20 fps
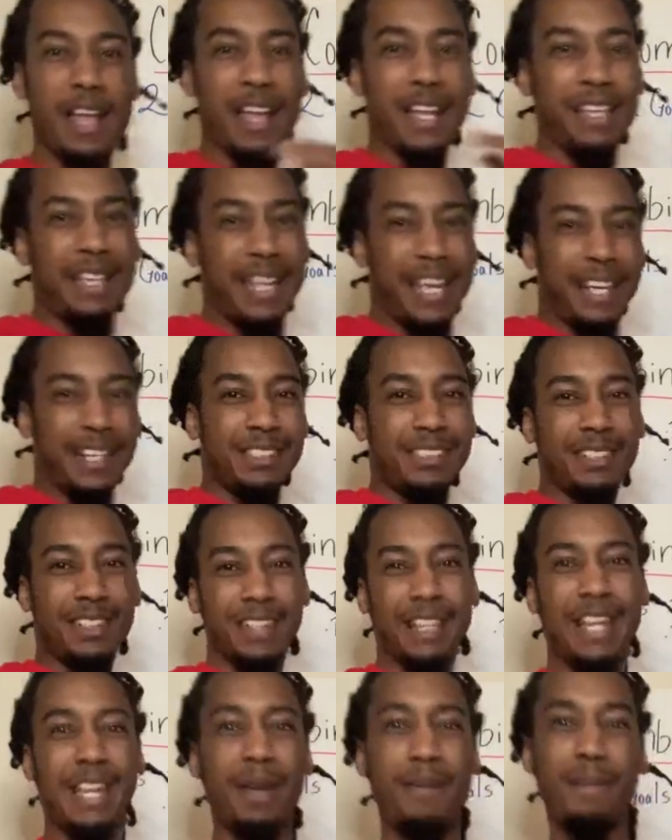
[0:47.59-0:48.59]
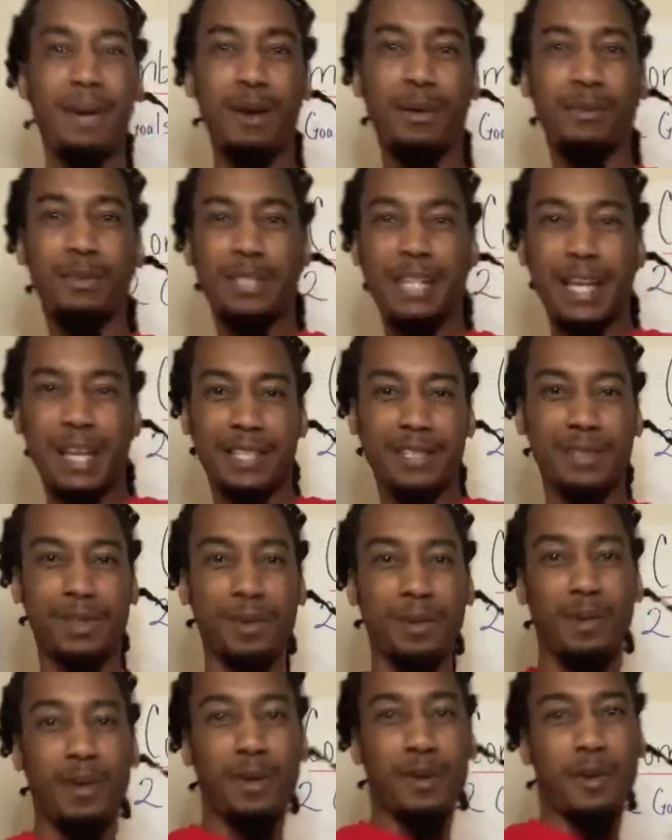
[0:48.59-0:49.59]
dancer like Michael Jackson
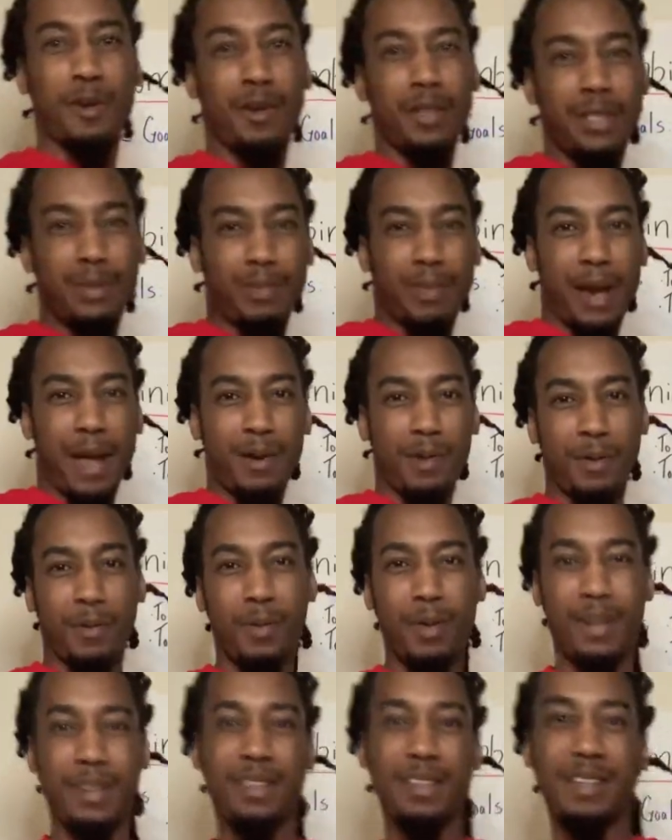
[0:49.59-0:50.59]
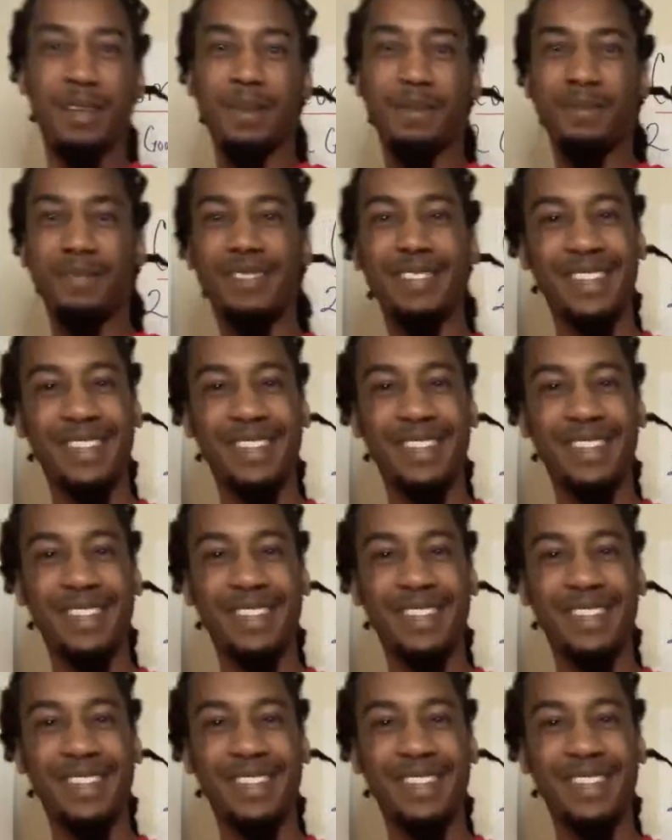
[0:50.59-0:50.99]
or Chris Brown or one of them.